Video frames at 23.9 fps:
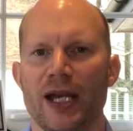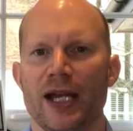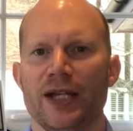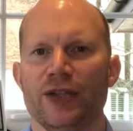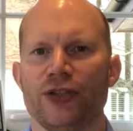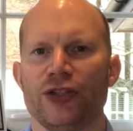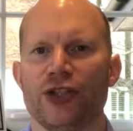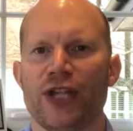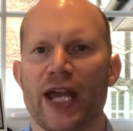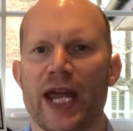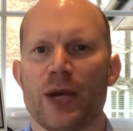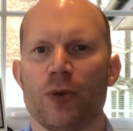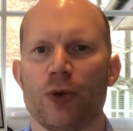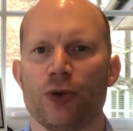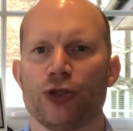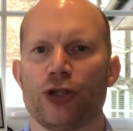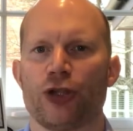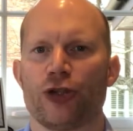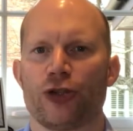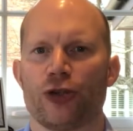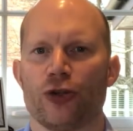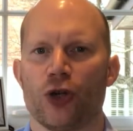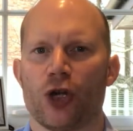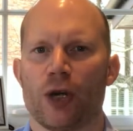Today I wanted
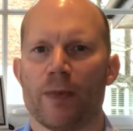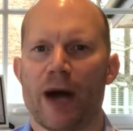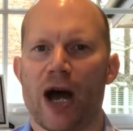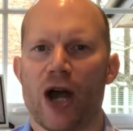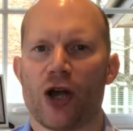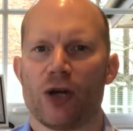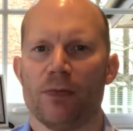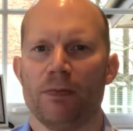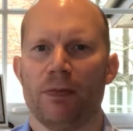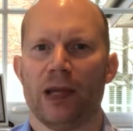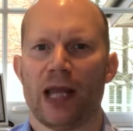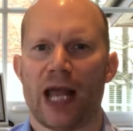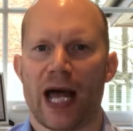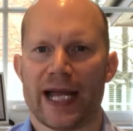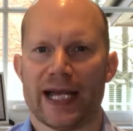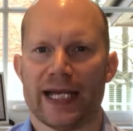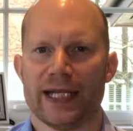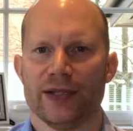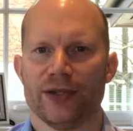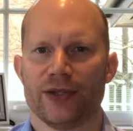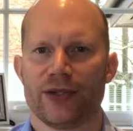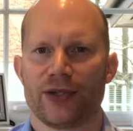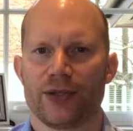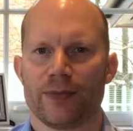to talk about
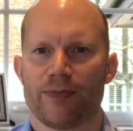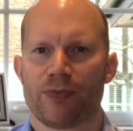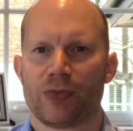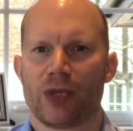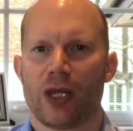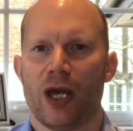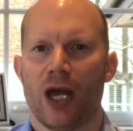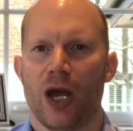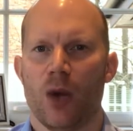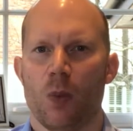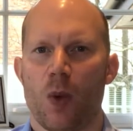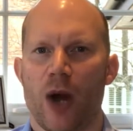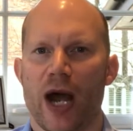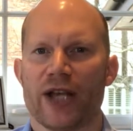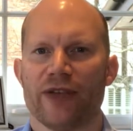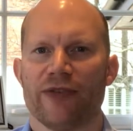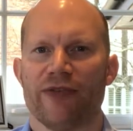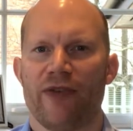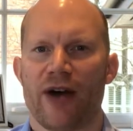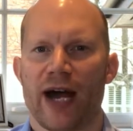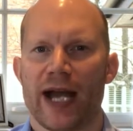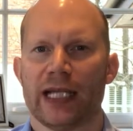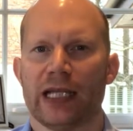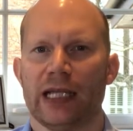compliance and why it's
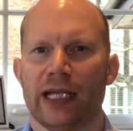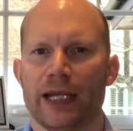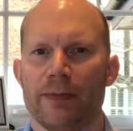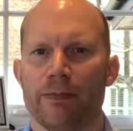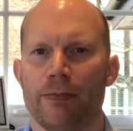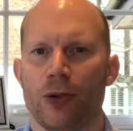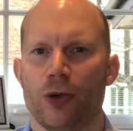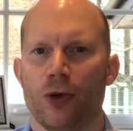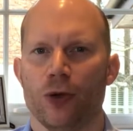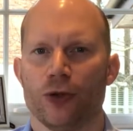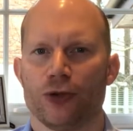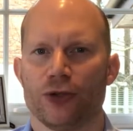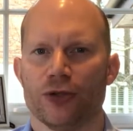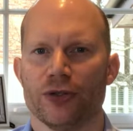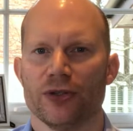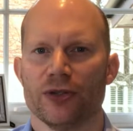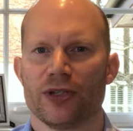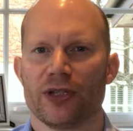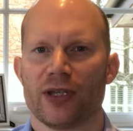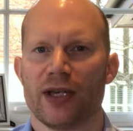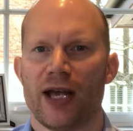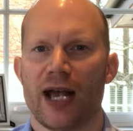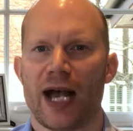vitally important